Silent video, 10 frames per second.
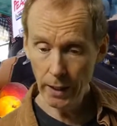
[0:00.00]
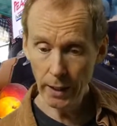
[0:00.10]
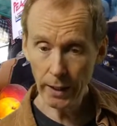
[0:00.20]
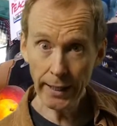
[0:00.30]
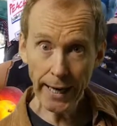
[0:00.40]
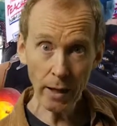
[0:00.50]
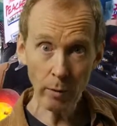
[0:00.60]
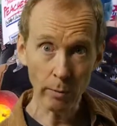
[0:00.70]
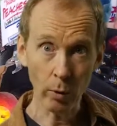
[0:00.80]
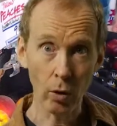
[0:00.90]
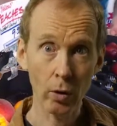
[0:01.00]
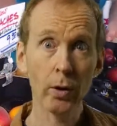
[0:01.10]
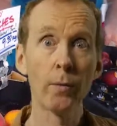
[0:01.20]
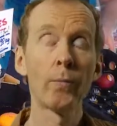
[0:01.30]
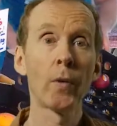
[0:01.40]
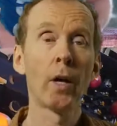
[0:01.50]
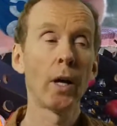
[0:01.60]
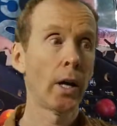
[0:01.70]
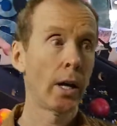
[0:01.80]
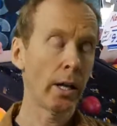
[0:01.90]
an anatomy book.
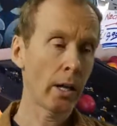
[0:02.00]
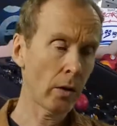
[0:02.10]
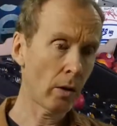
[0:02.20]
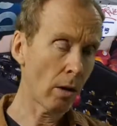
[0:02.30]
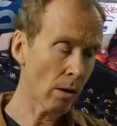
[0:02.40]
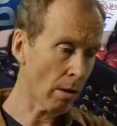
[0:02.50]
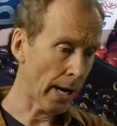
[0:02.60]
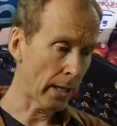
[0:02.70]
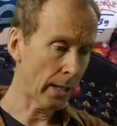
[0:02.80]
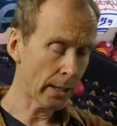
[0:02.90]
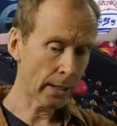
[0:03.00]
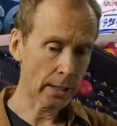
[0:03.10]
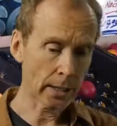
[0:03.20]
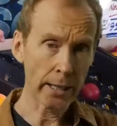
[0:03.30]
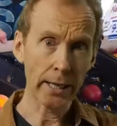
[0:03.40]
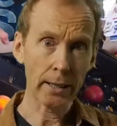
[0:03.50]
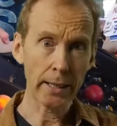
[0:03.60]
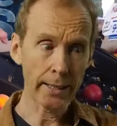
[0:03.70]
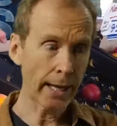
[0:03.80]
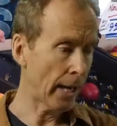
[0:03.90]
And I thought, all right, let's just check
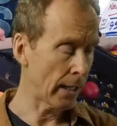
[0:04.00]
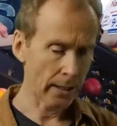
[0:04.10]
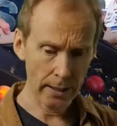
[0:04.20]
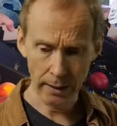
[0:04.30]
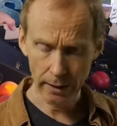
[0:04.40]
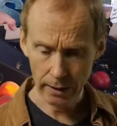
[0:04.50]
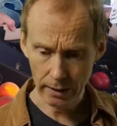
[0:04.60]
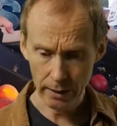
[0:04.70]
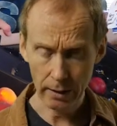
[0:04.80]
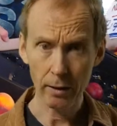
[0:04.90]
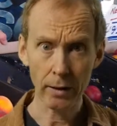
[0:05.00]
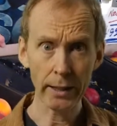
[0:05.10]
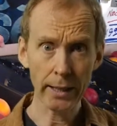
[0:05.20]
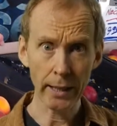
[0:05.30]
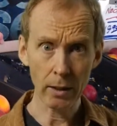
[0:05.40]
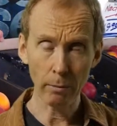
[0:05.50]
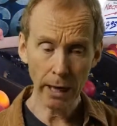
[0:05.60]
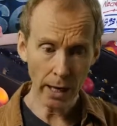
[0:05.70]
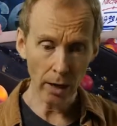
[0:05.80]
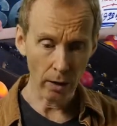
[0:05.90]
this out. So let's get a
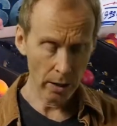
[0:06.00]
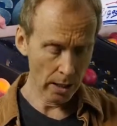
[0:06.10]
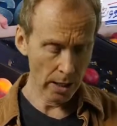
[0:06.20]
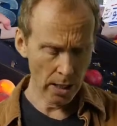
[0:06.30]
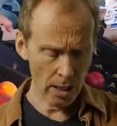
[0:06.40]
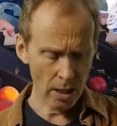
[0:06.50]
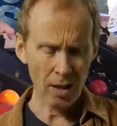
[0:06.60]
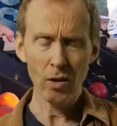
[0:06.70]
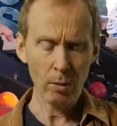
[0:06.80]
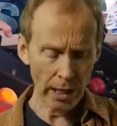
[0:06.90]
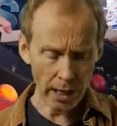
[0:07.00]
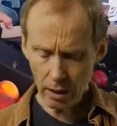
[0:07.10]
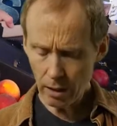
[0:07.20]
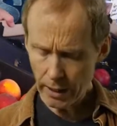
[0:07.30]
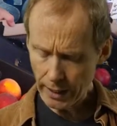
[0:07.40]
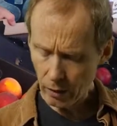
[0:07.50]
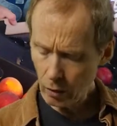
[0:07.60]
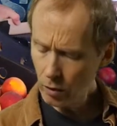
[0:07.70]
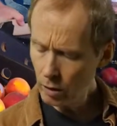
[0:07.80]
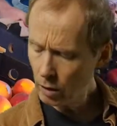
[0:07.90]
tomato. Got a tomato, had a
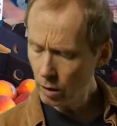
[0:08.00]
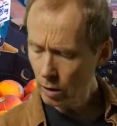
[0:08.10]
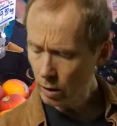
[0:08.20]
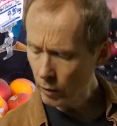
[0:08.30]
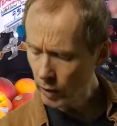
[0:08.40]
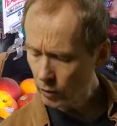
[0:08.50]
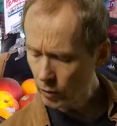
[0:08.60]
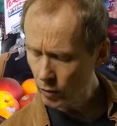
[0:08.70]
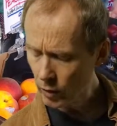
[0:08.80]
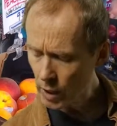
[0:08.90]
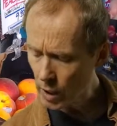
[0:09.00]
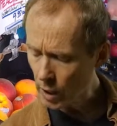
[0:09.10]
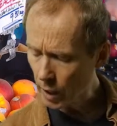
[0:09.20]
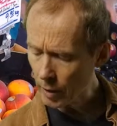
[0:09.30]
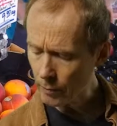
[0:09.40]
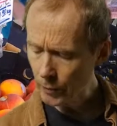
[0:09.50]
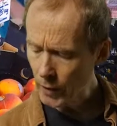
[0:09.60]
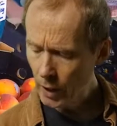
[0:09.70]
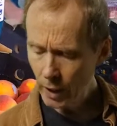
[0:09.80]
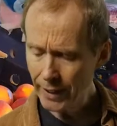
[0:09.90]
look at it. I went through the um,
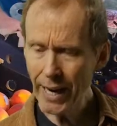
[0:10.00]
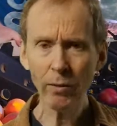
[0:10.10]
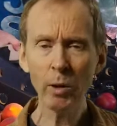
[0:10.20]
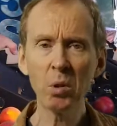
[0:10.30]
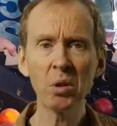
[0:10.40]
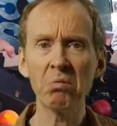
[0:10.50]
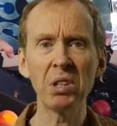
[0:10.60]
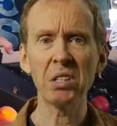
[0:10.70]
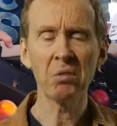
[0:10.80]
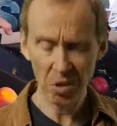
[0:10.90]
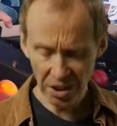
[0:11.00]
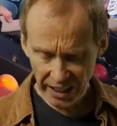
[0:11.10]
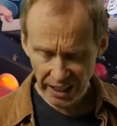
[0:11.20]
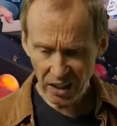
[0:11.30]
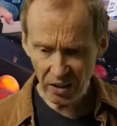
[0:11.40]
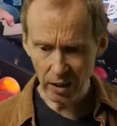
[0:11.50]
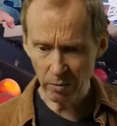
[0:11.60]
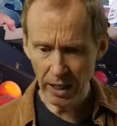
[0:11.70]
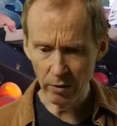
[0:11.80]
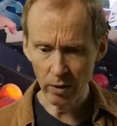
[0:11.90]
anatomy book. Doesn't look like anything
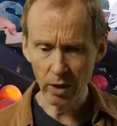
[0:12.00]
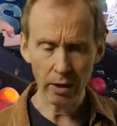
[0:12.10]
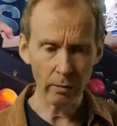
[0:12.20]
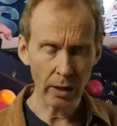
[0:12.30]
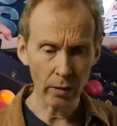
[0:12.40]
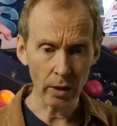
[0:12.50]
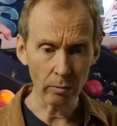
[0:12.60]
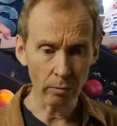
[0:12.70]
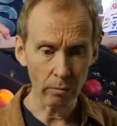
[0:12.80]
apart from like maybe a,